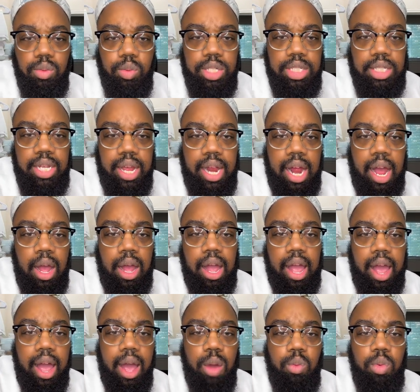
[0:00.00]
we said I,
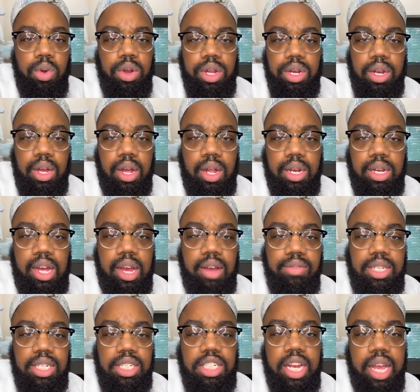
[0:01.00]
I would uh,
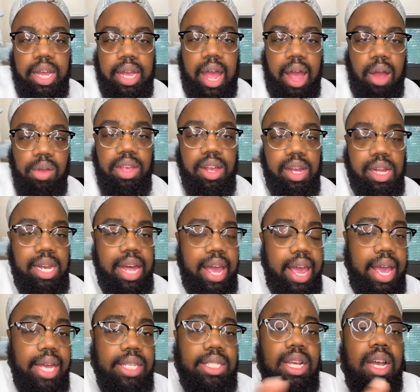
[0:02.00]
love to check out your
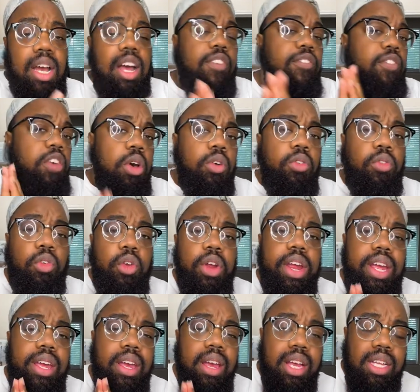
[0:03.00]
class. Uh, feel
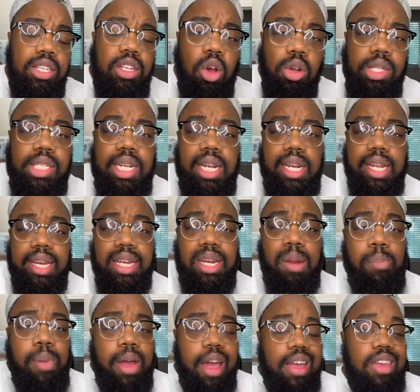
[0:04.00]
free to go to the link in
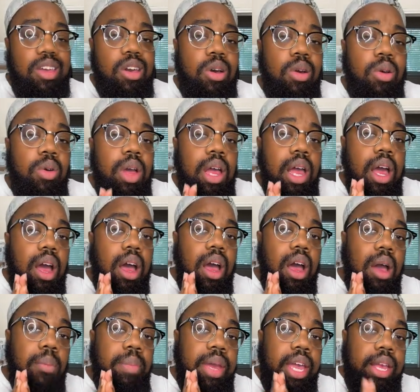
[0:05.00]
the bio
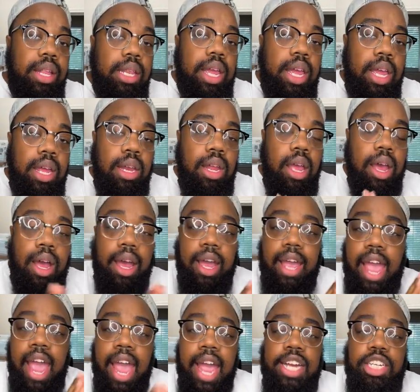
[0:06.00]
um, and and uh,
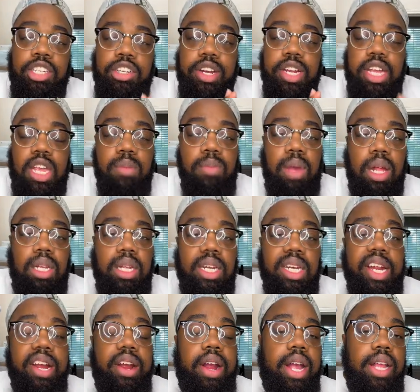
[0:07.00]
add your email
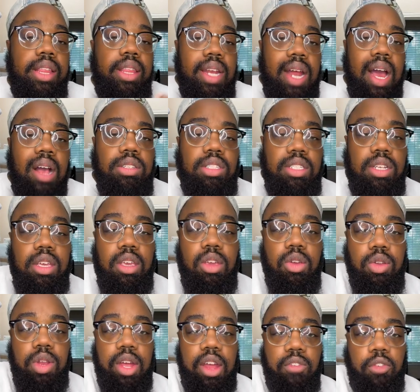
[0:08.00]
in there, and then I'll send
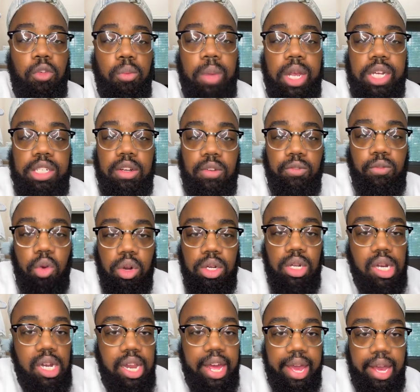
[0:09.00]
you the information for
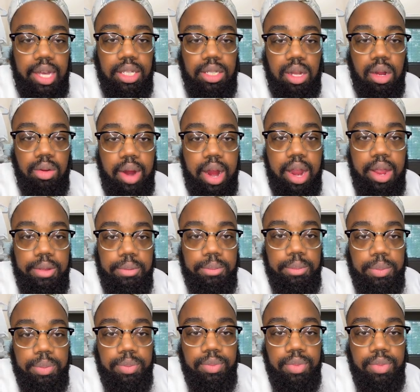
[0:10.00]
the class. All right.